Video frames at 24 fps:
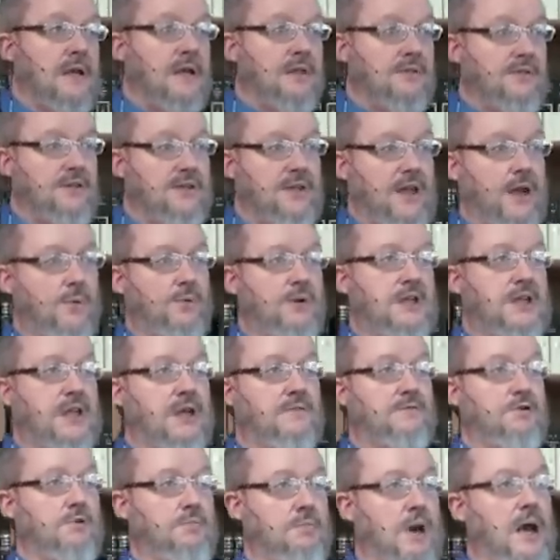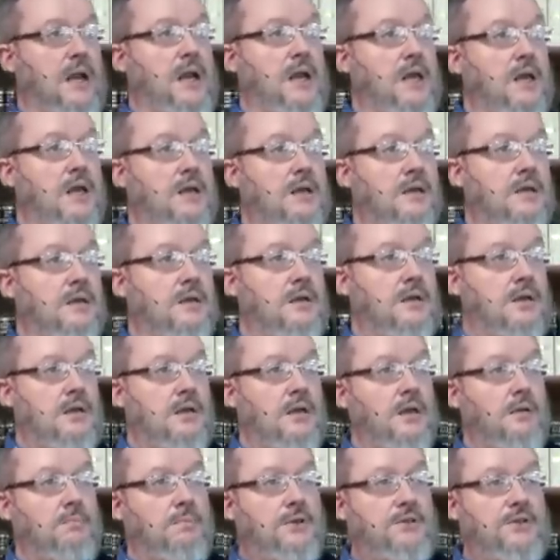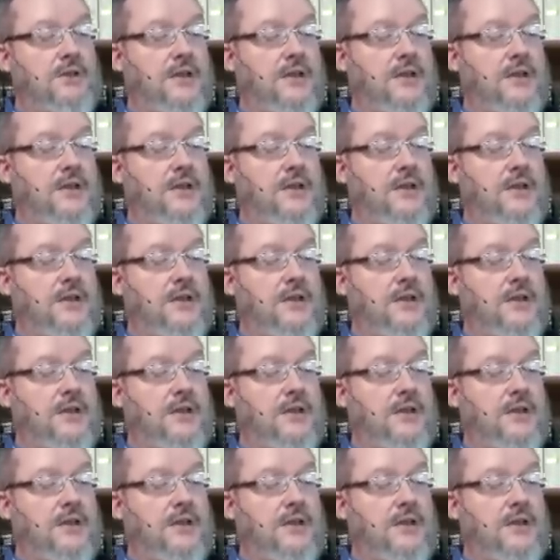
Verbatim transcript: that they would give you money but